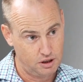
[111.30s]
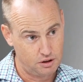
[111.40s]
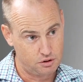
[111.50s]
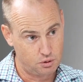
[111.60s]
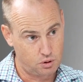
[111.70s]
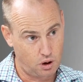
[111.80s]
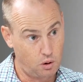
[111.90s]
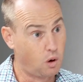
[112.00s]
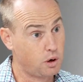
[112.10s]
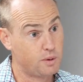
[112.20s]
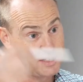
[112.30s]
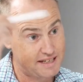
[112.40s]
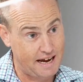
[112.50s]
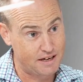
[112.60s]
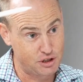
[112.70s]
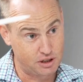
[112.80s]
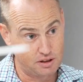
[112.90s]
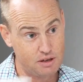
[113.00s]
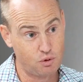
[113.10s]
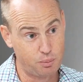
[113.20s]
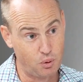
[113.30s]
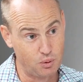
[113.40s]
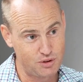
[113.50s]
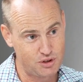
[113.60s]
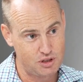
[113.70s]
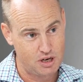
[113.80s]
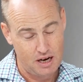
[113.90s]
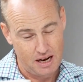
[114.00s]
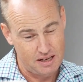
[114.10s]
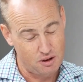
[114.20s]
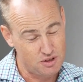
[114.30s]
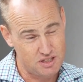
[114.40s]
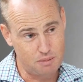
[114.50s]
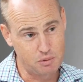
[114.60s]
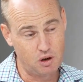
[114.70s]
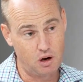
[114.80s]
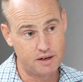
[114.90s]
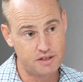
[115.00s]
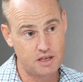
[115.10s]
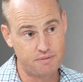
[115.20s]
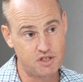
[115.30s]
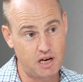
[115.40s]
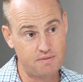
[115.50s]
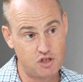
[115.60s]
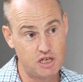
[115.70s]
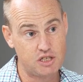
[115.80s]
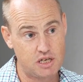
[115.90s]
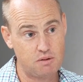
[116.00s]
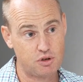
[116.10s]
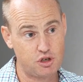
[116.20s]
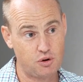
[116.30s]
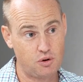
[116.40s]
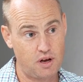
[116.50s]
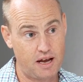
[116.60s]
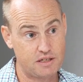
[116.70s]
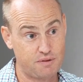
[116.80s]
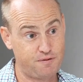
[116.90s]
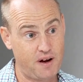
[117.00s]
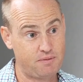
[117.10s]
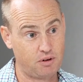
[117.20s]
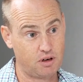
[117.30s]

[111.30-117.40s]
you'll go, oh no, it's accounting, then reports. And on some clients, they've saved GST return as a favorite